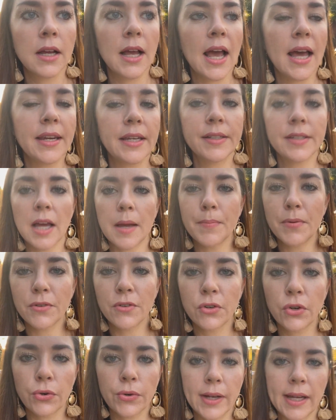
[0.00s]
any type of
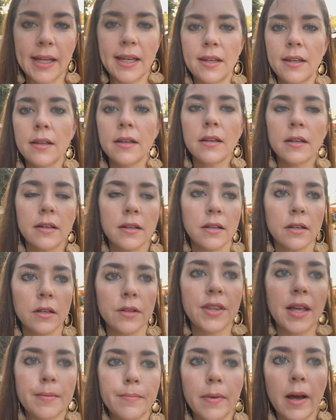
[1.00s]
greed
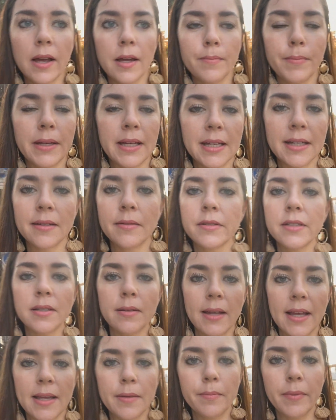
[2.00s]
that might be in,
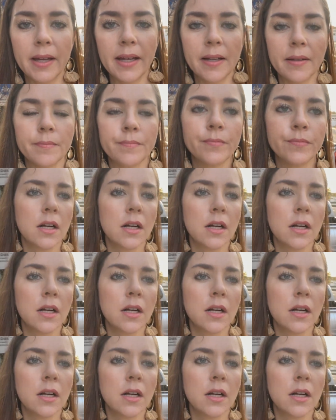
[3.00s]
in me.